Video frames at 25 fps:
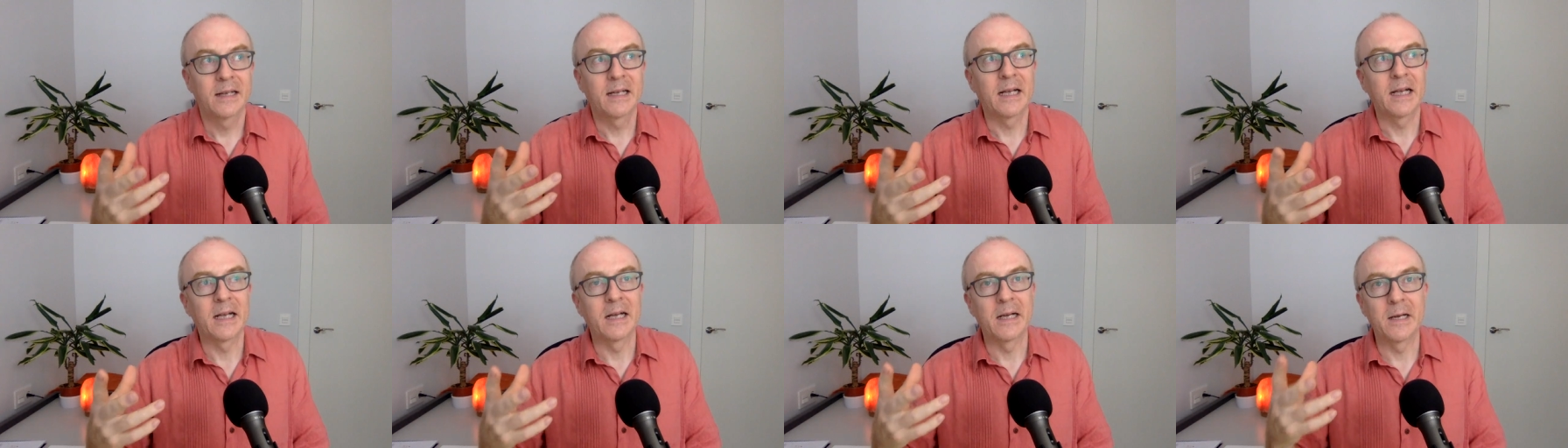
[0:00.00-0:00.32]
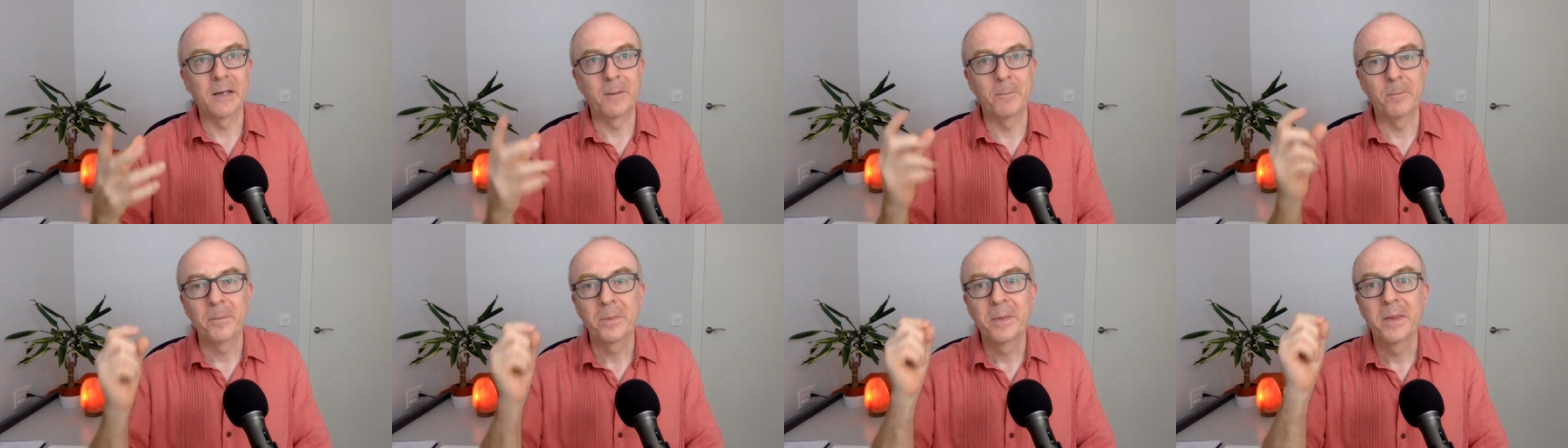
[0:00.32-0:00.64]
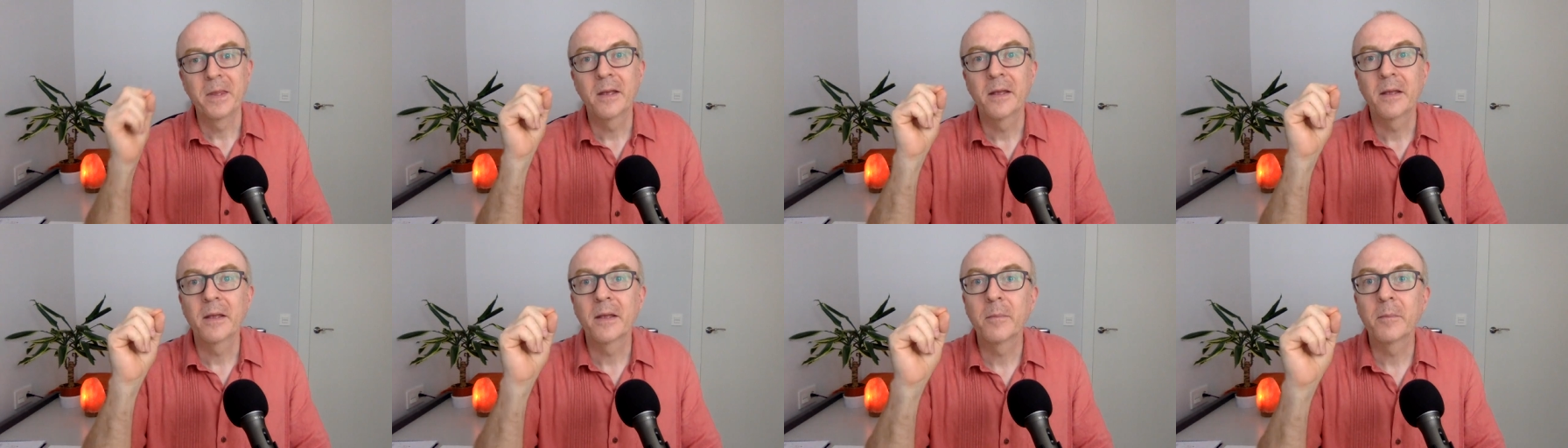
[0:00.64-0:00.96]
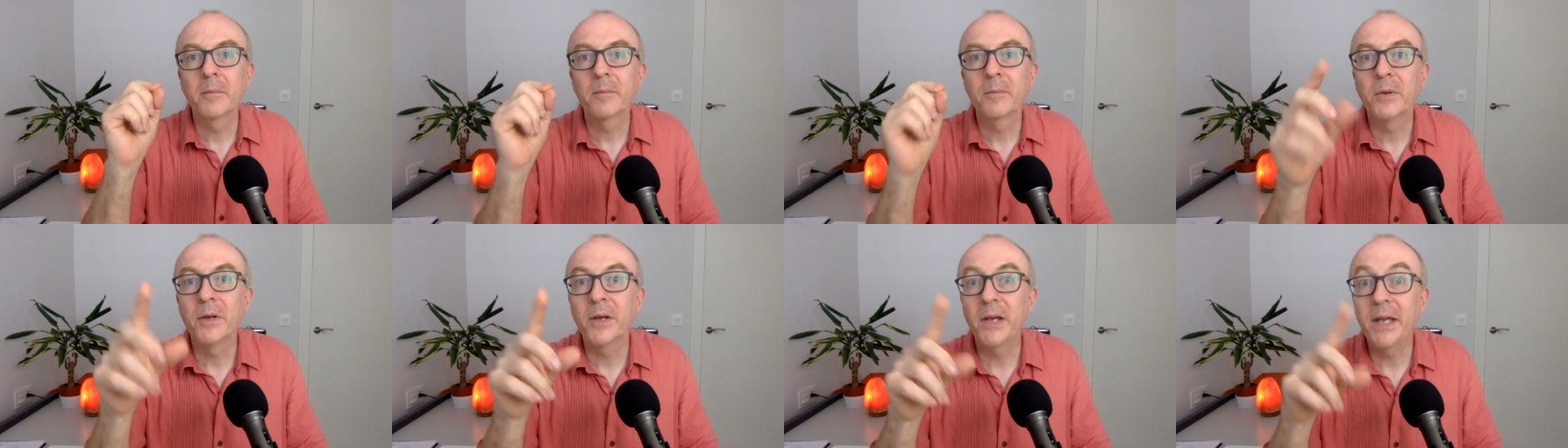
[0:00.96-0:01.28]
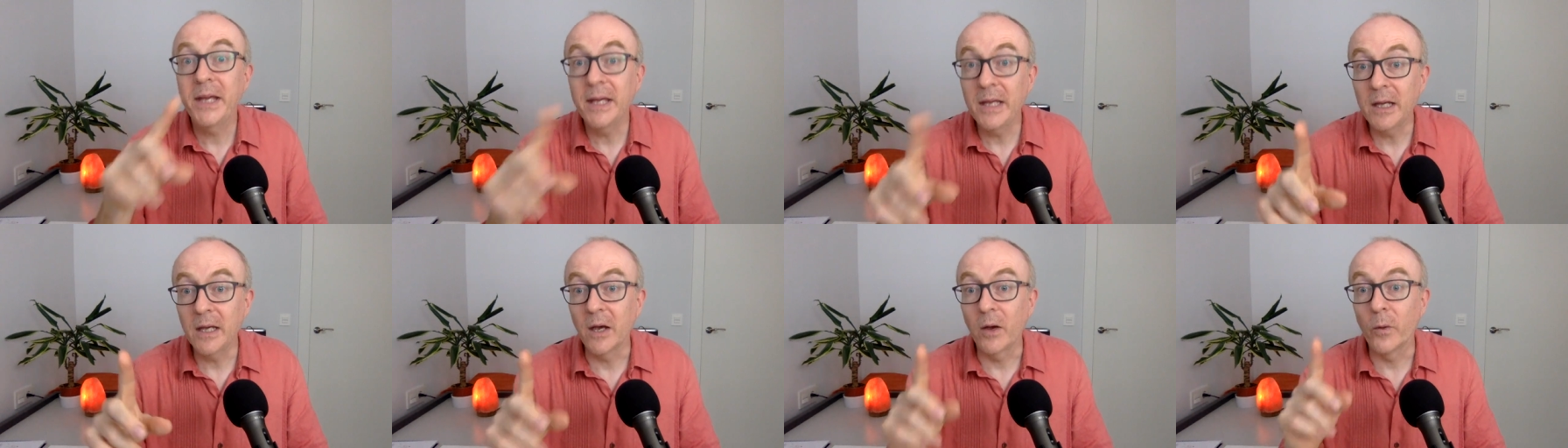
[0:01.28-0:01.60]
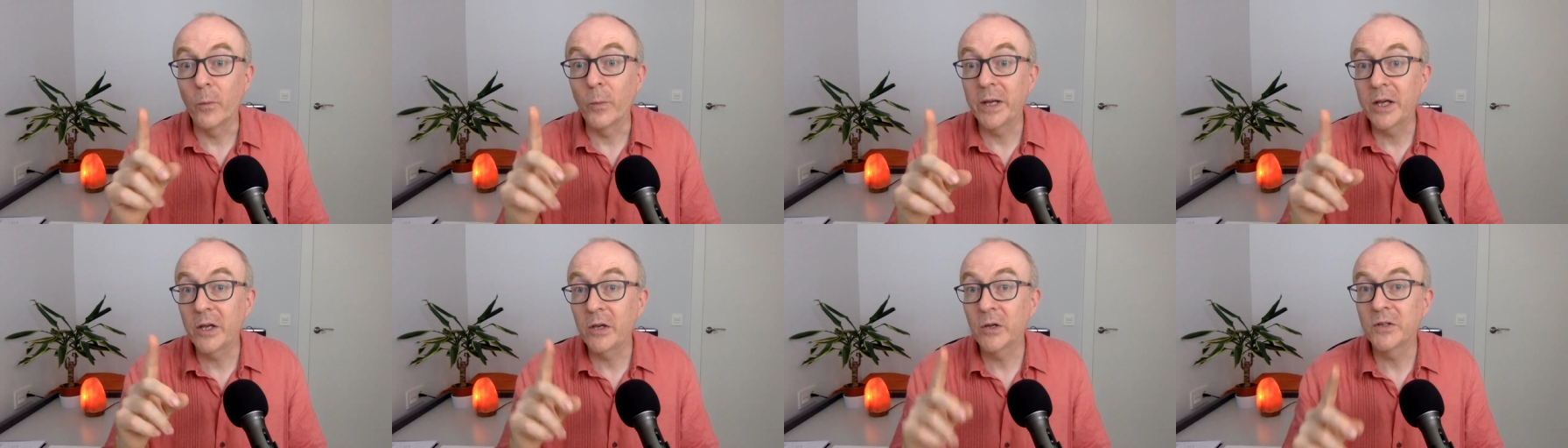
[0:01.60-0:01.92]
Um, but here
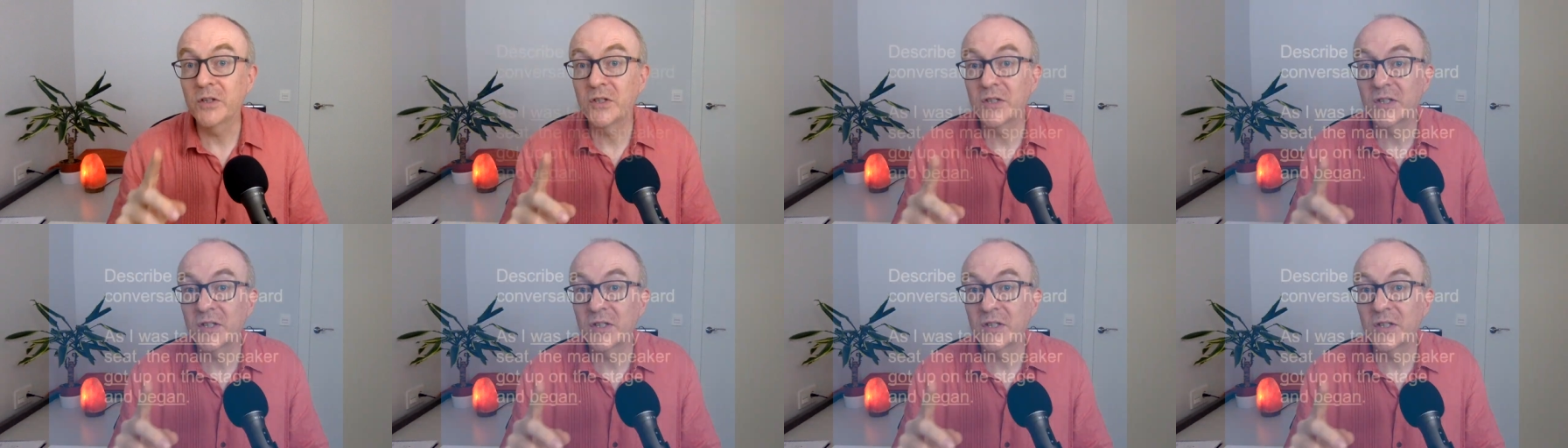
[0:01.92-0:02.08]
we could